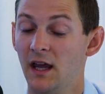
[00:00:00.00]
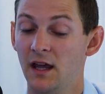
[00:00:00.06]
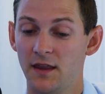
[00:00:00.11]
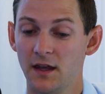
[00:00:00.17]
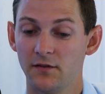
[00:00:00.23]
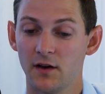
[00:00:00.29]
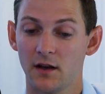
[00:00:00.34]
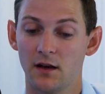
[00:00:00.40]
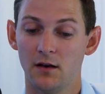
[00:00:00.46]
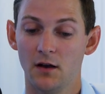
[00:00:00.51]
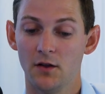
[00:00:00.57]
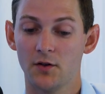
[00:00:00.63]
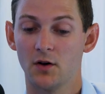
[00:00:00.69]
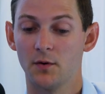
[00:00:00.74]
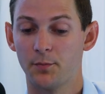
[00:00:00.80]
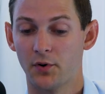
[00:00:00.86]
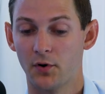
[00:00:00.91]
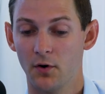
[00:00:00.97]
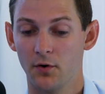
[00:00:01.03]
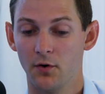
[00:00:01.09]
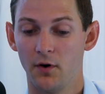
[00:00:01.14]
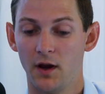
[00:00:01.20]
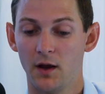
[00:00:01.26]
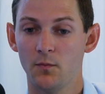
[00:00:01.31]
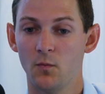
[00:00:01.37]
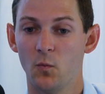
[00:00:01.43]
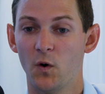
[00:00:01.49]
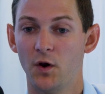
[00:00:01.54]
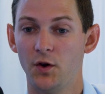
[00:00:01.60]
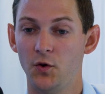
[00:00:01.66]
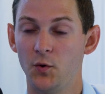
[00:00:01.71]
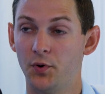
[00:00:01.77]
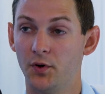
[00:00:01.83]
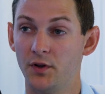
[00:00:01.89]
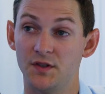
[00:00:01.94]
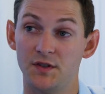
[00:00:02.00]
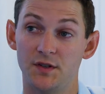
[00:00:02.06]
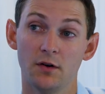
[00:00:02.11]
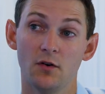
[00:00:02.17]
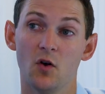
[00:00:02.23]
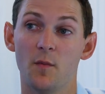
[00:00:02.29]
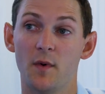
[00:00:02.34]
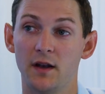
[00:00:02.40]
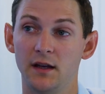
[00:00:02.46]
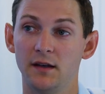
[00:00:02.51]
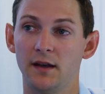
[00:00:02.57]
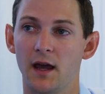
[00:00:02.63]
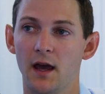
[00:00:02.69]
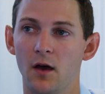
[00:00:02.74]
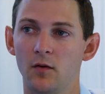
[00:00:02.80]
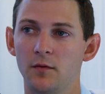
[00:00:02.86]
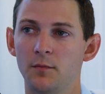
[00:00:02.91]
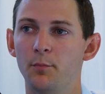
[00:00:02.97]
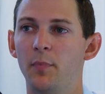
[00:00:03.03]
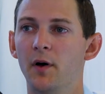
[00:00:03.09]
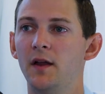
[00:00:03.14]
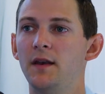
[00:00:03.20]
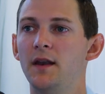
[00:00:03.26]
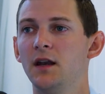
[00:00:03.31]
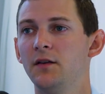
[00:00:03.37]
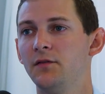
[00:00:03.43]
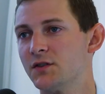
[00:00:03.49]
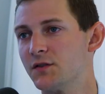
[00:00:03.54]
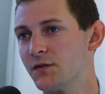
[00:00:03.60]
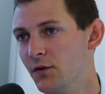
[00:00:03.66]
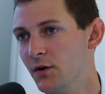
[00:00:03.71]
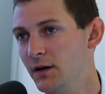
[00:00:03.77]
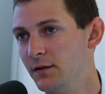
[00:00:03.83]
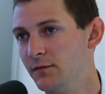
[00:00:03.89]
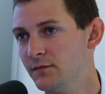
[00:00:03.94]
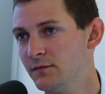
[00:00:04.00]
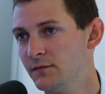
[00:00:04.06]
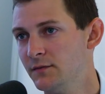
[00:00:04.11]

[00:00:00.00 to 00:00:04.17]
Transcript: And they've got another program where you put zero money down, but none of it's free.